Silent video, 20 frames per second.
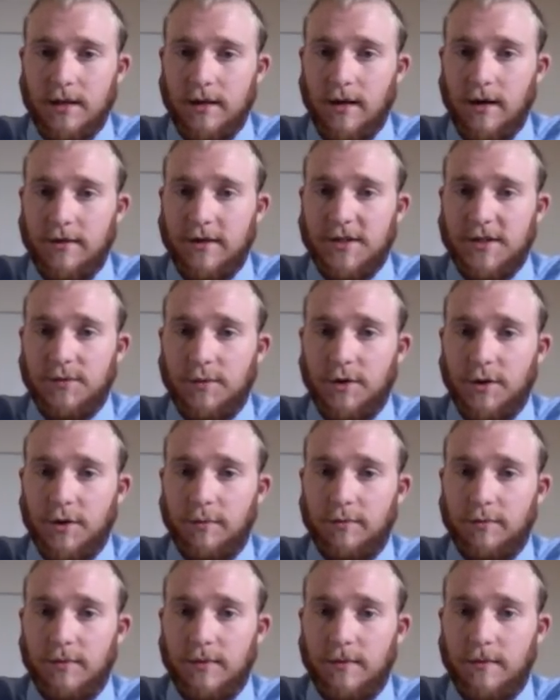Now this
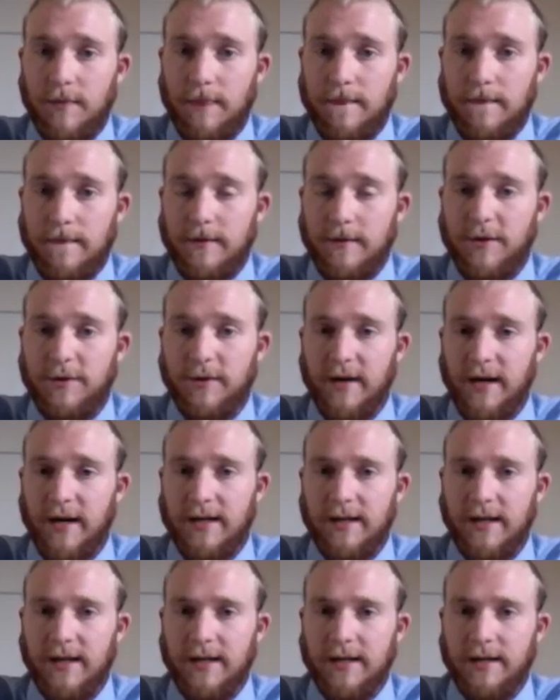will
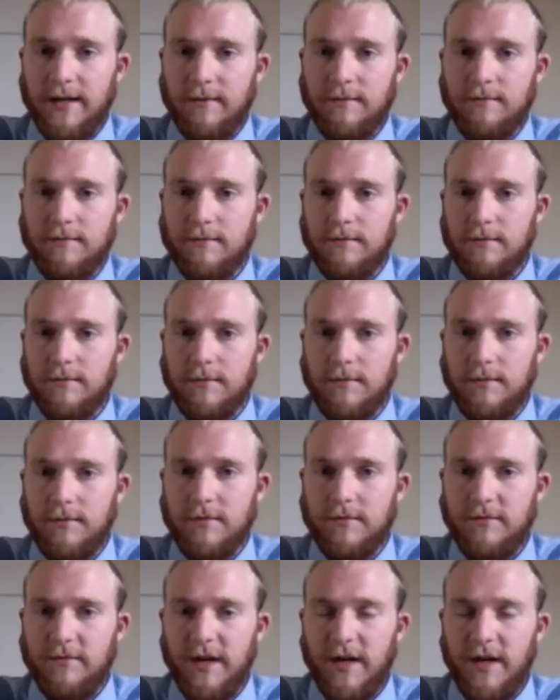create like a
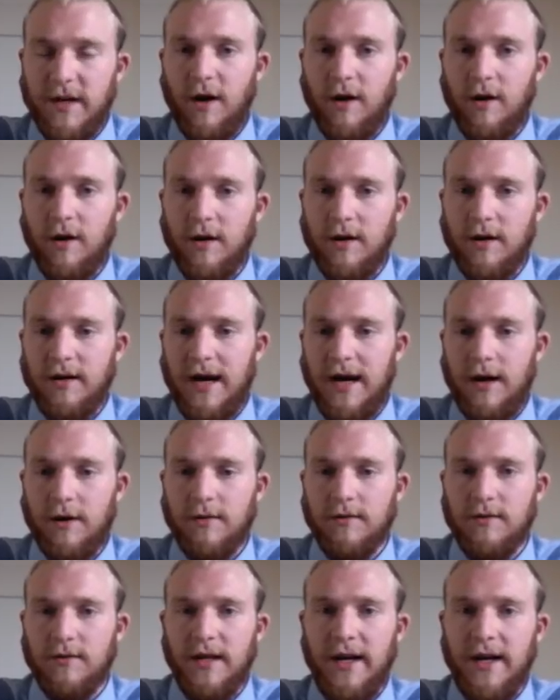very hard
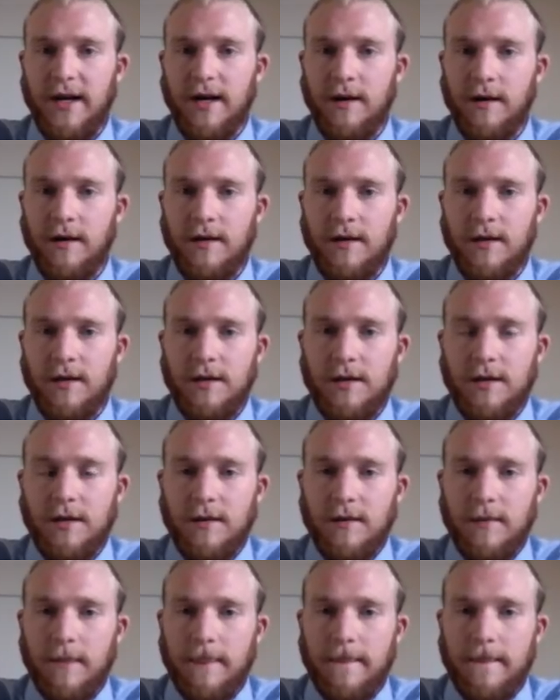outer layer
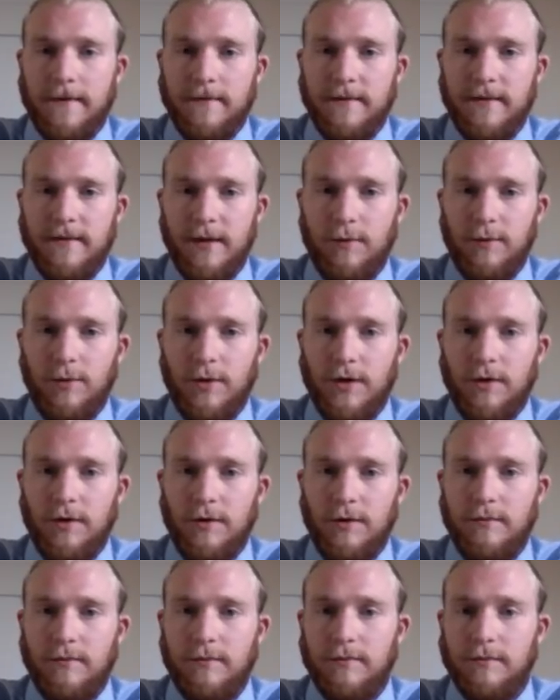that
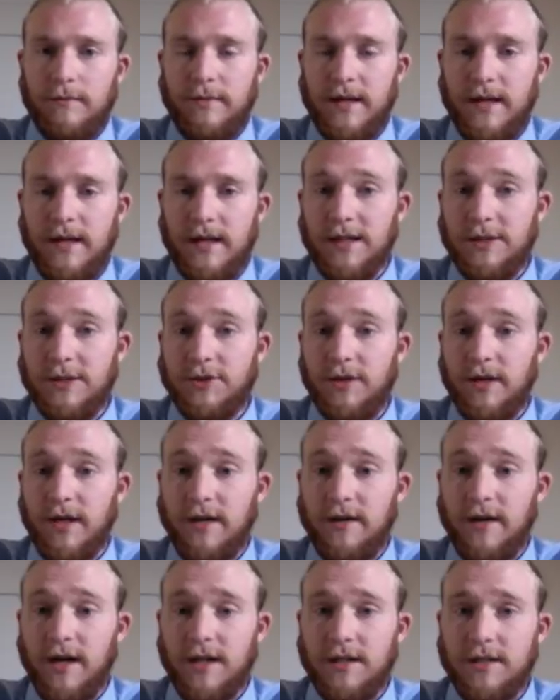will be electrically
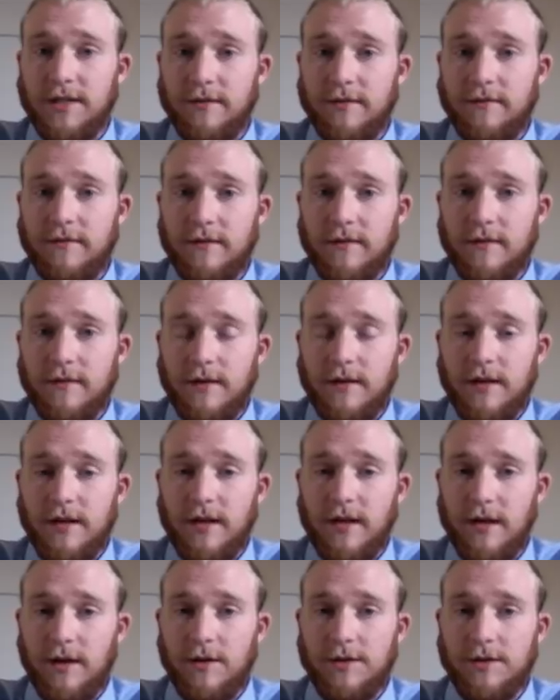conductive
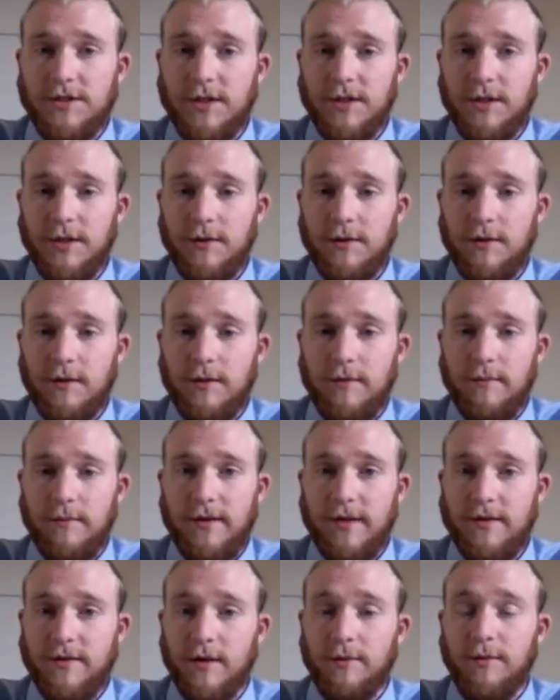and also
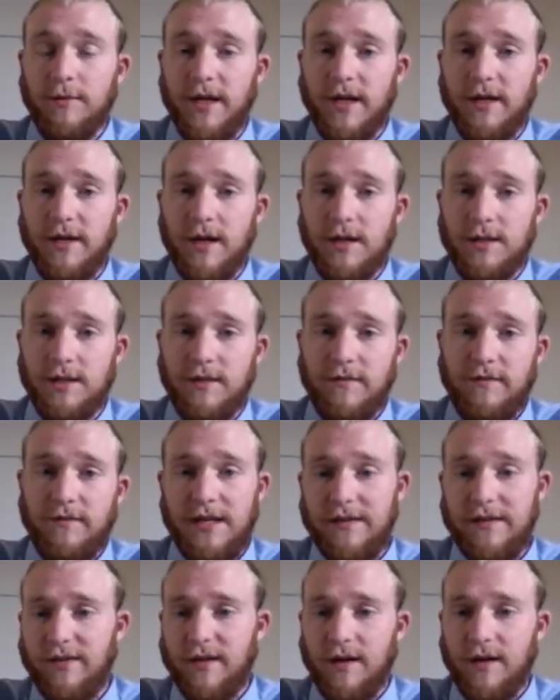be thermally conductive,
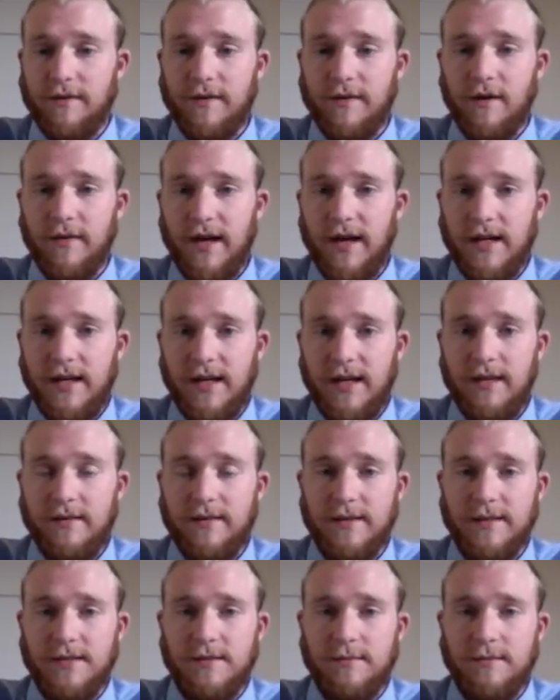giving off all that heat
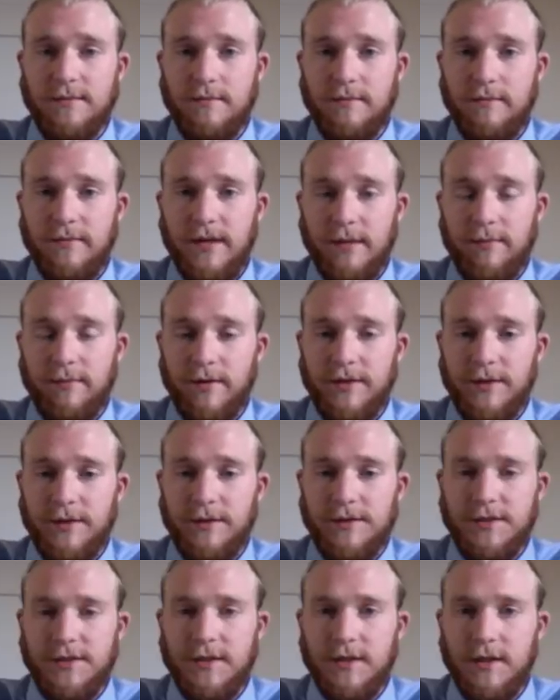that's being
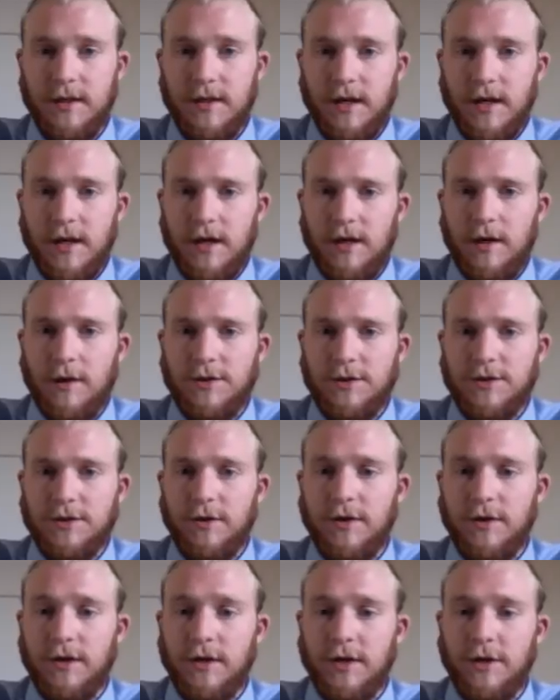produced, and
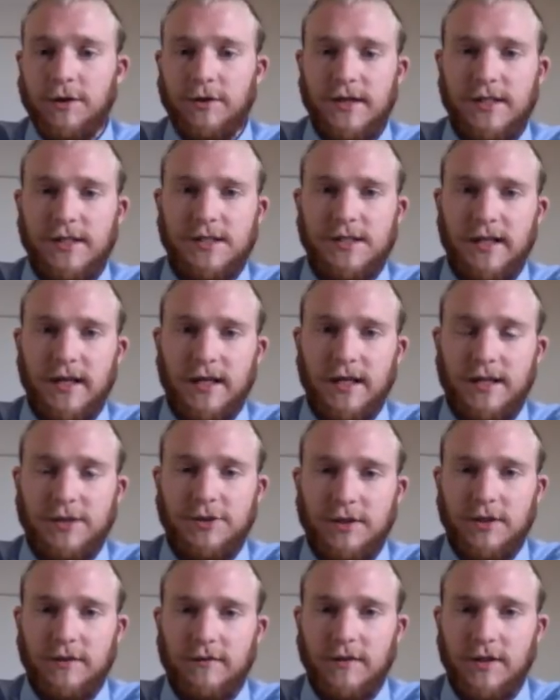also increasing
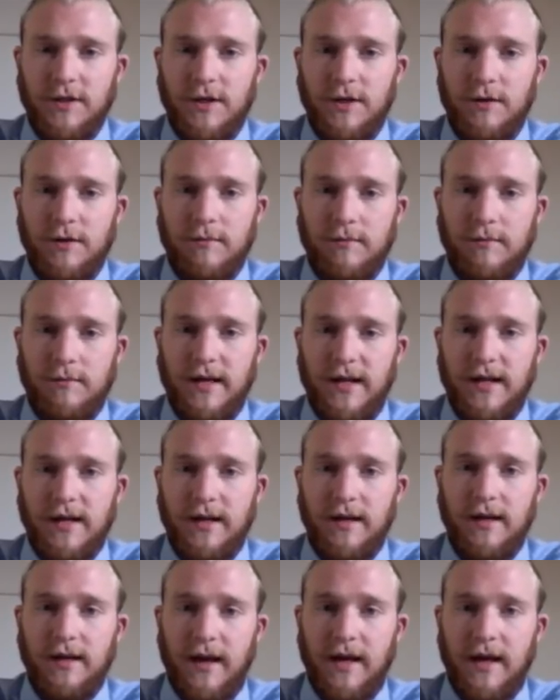electric flow,
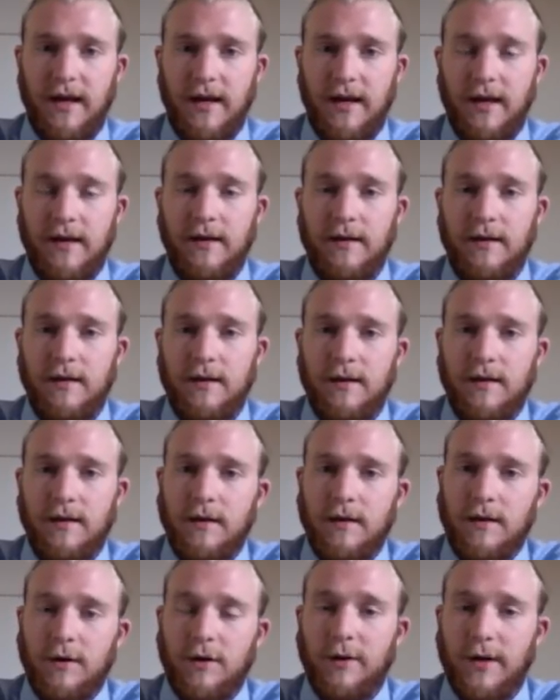meaning a
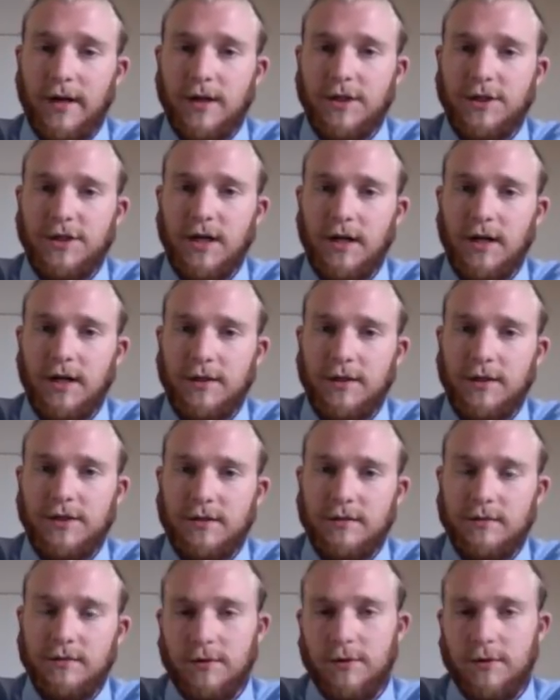quicker
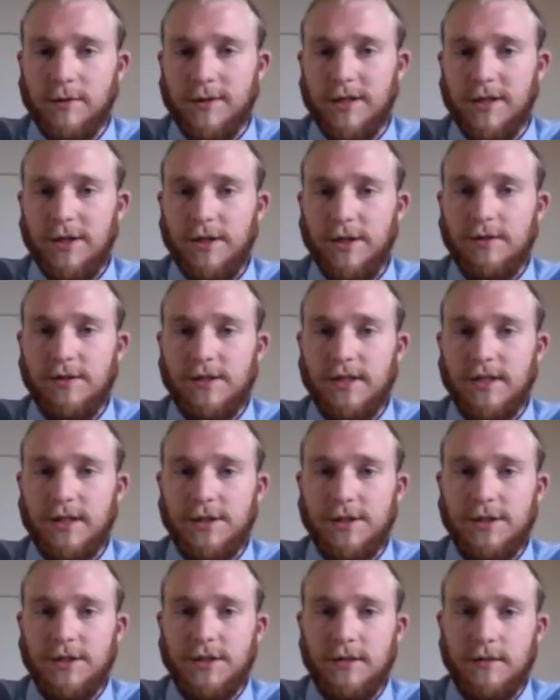charge, quicker
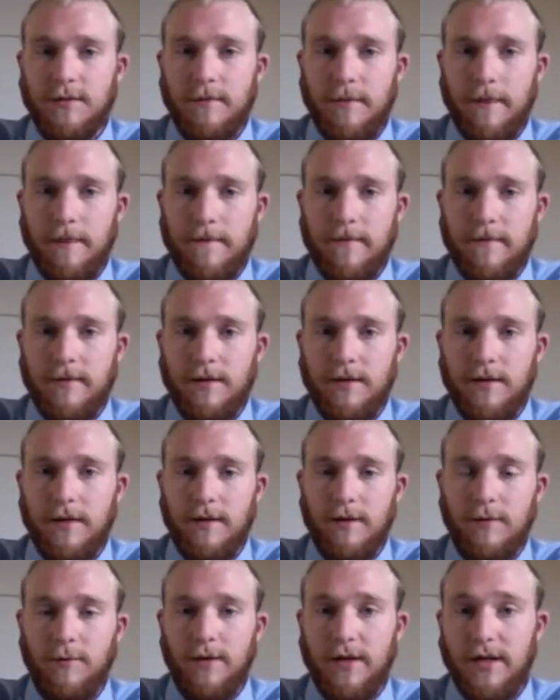usage
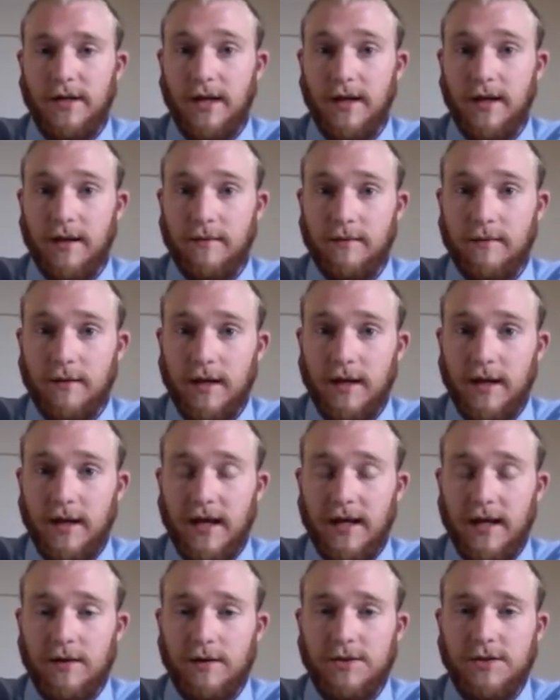when needed,
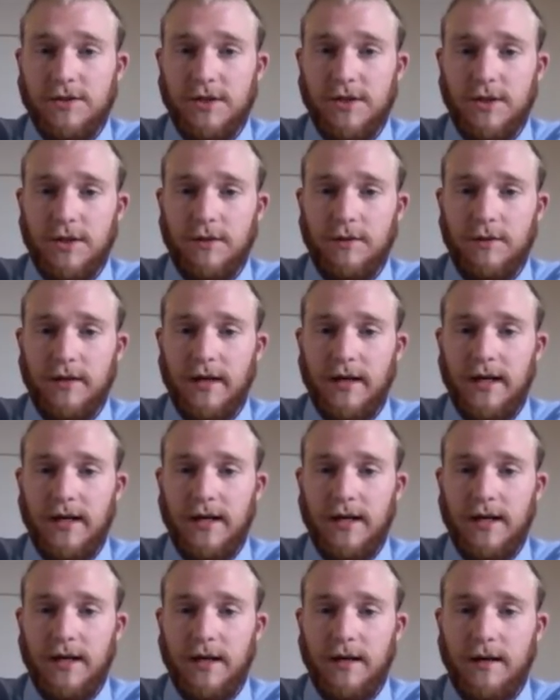and also
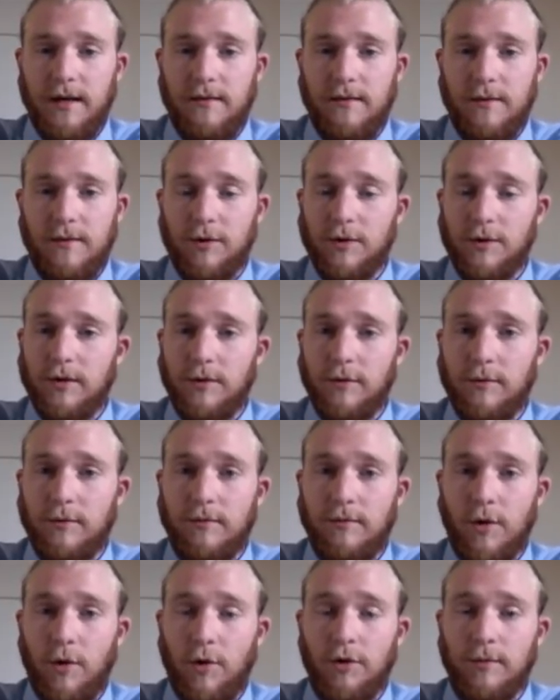it will
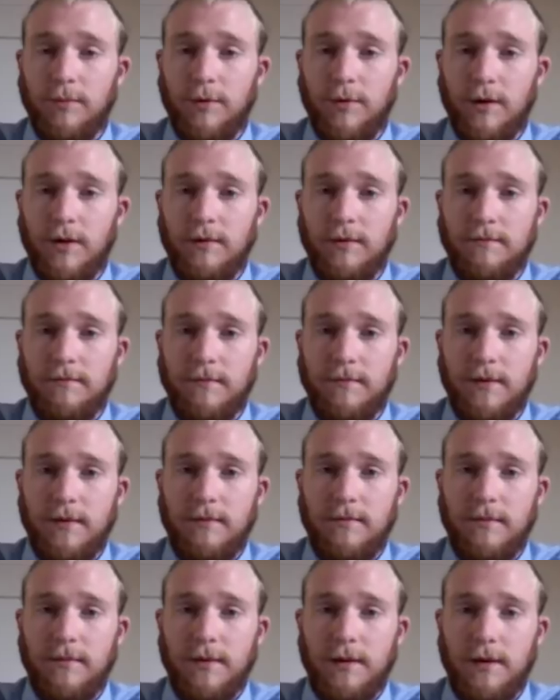hold more
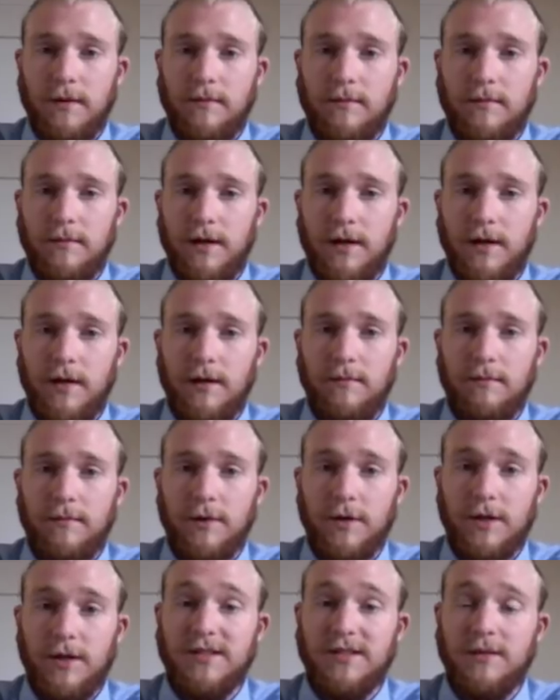
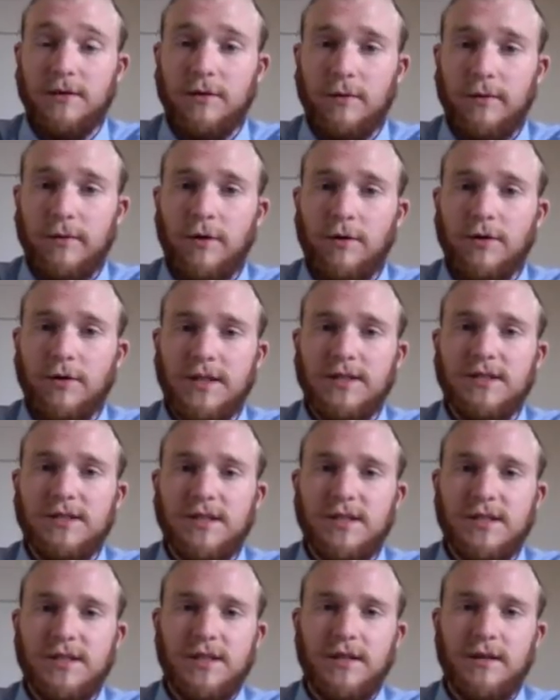it will hold a
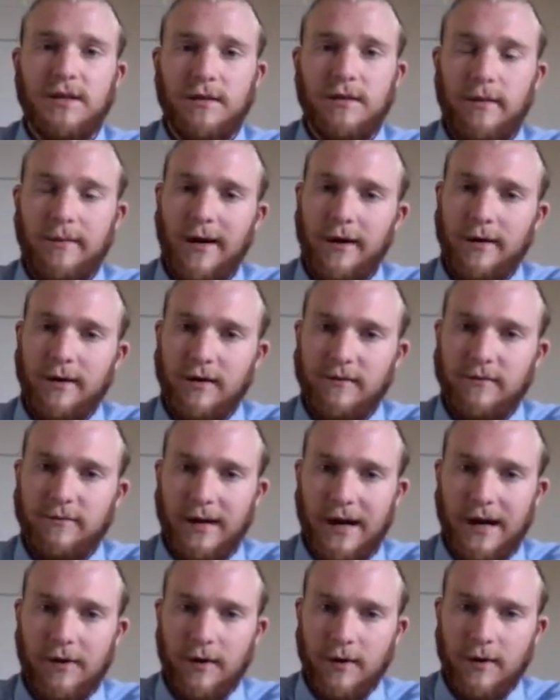consistent amount of
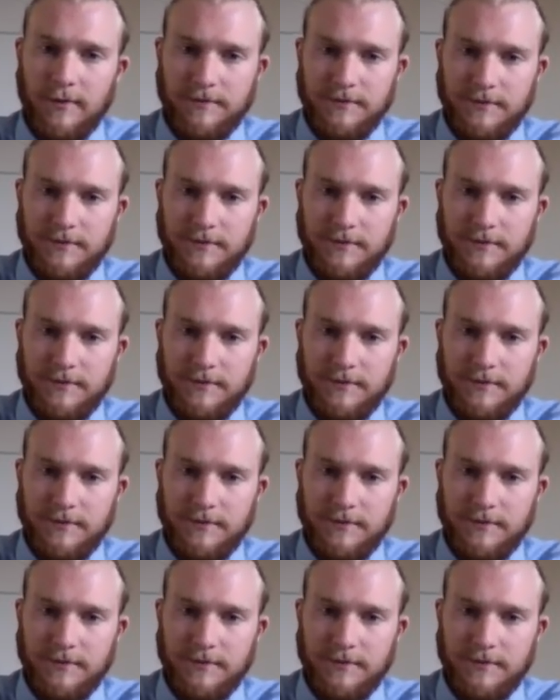power.